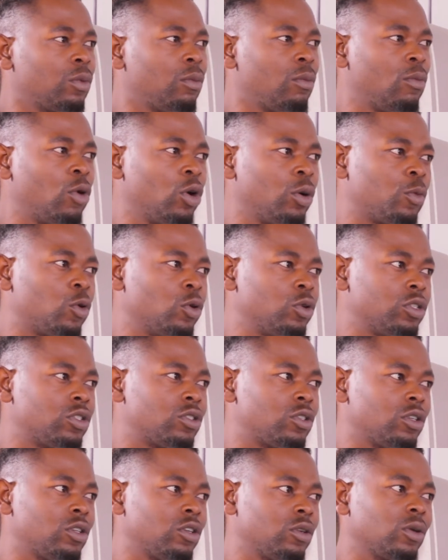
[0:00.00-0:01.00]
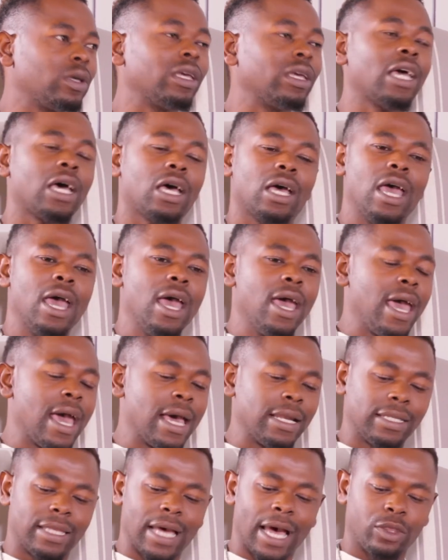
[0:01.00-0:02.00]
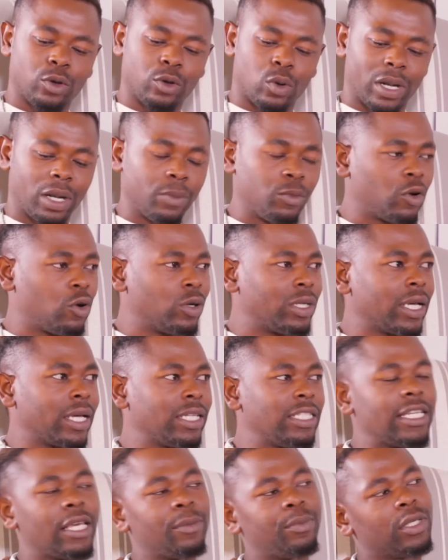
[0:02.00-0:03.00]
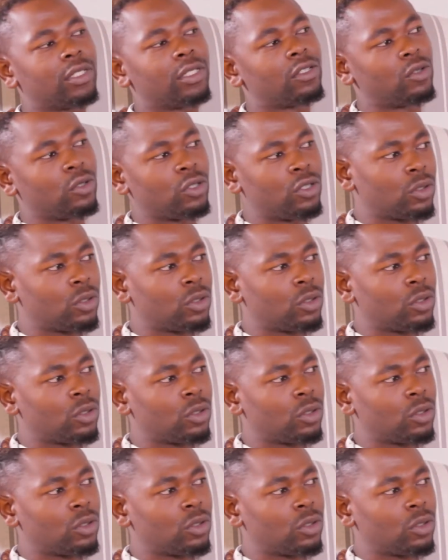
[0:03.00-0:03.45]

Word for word: Oh, Mono, Clive Mono. Yeah, and the other one I'm recording at JP Studio.